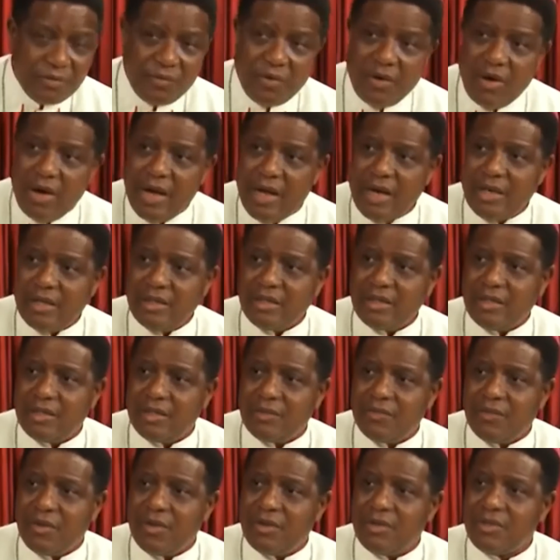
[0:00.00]
them. for elders,
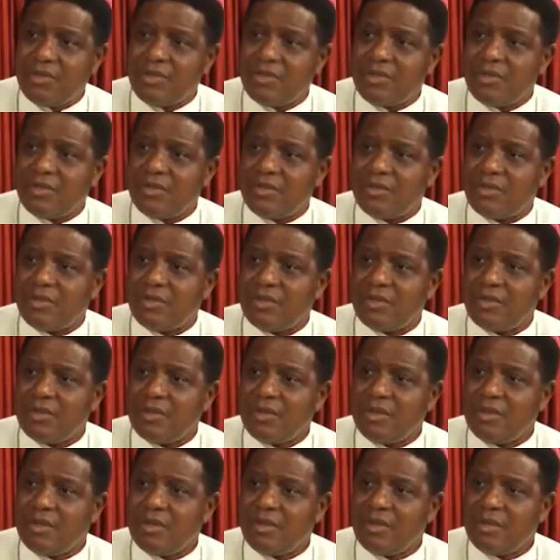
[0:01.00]
yeah. for instance.
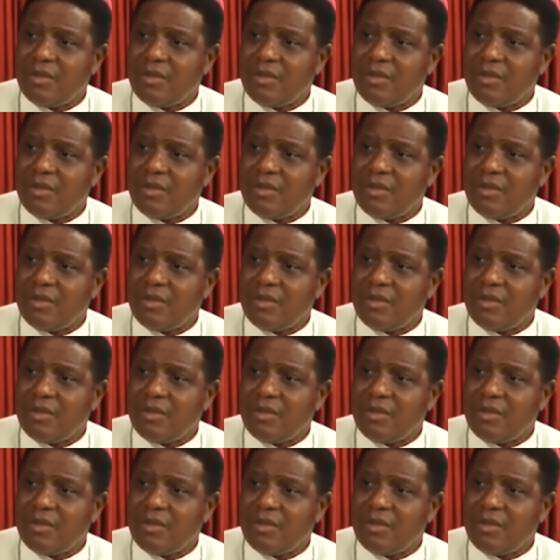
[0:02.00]
A